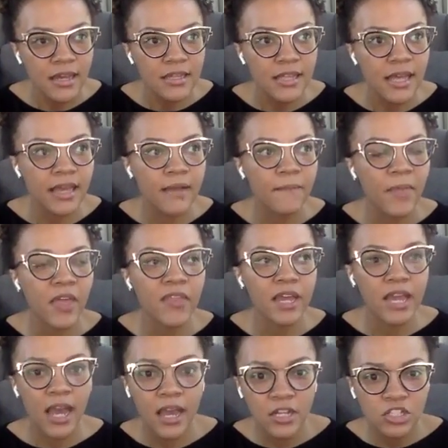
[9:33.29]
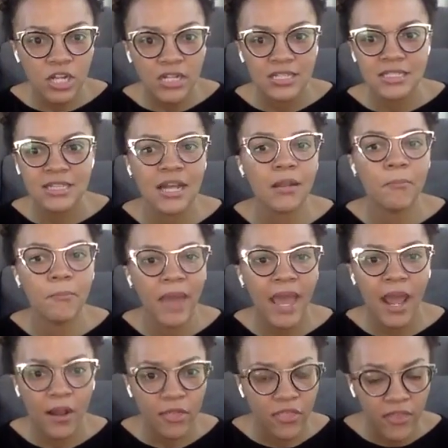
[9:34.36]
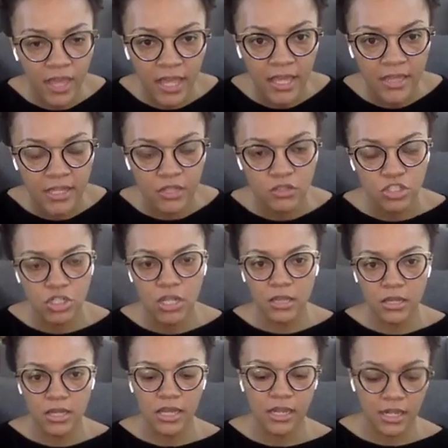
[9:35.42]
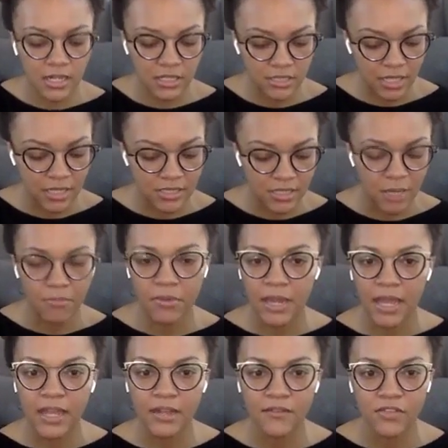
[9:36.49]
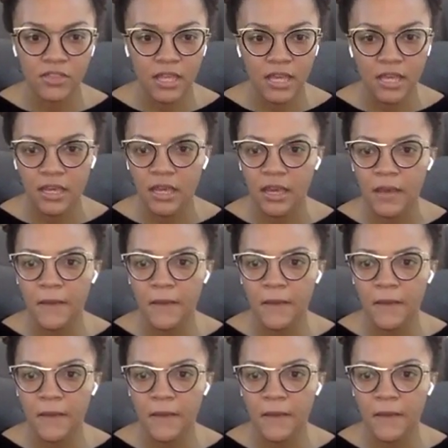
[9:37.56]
Like, and the contract is not a bad thing. Like you shouldn't look at it as like some negative thing.